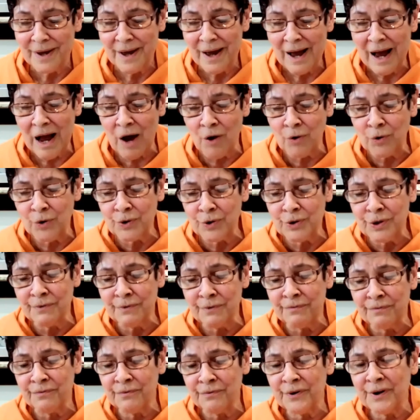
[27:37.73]
How could the
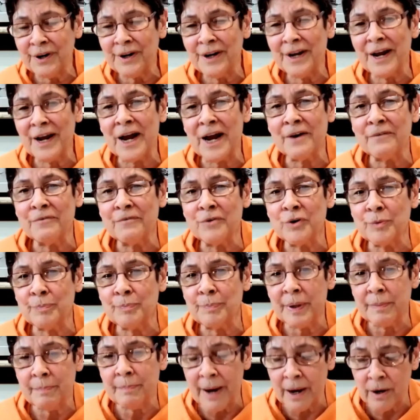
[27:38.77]
free ever
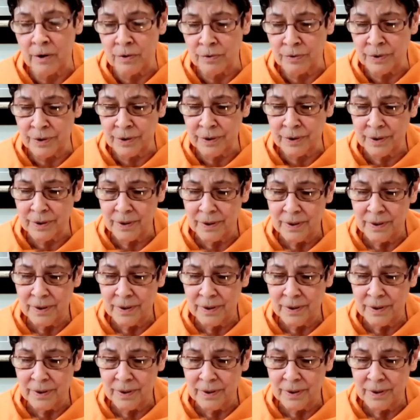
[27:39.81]
be bound?